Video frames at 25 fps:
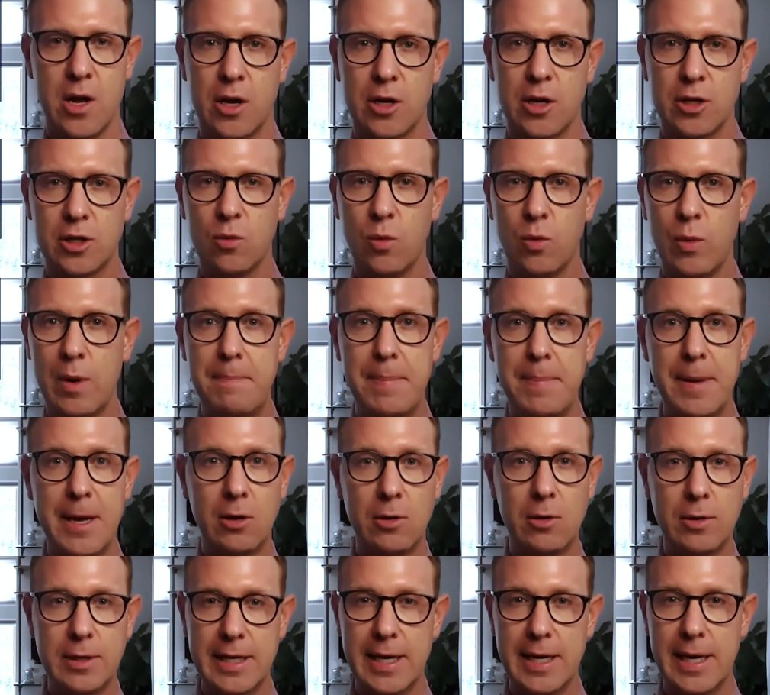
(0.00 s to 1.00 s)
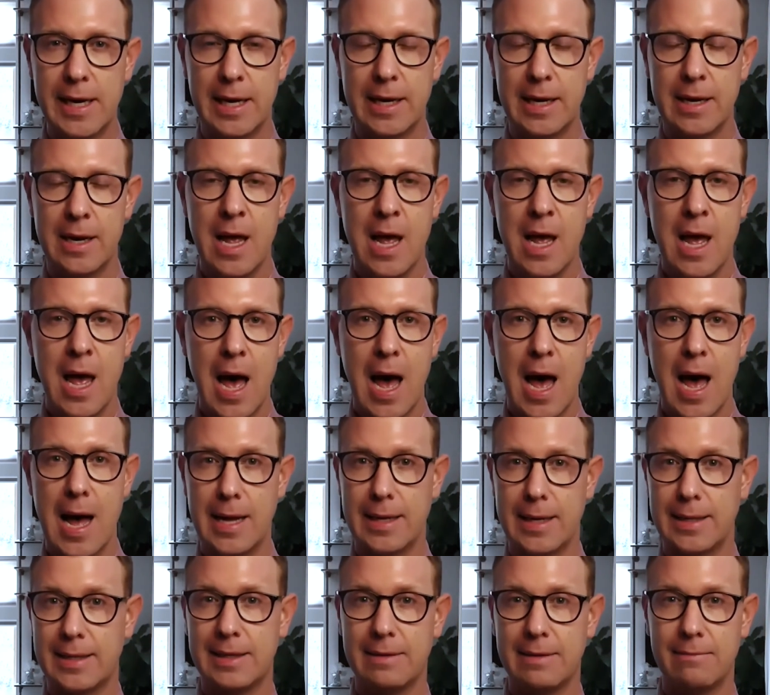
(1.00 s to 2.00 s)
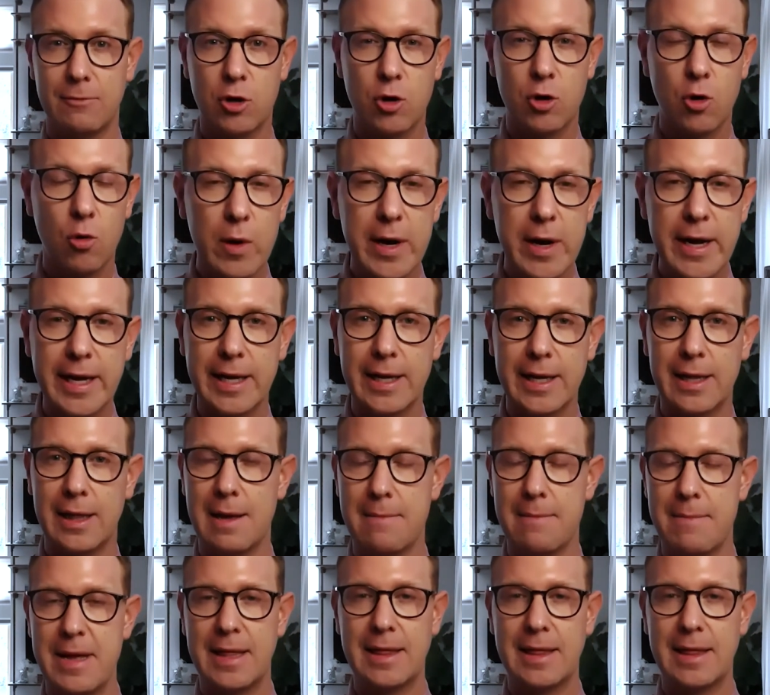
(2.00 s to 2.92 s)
So we build in curriculum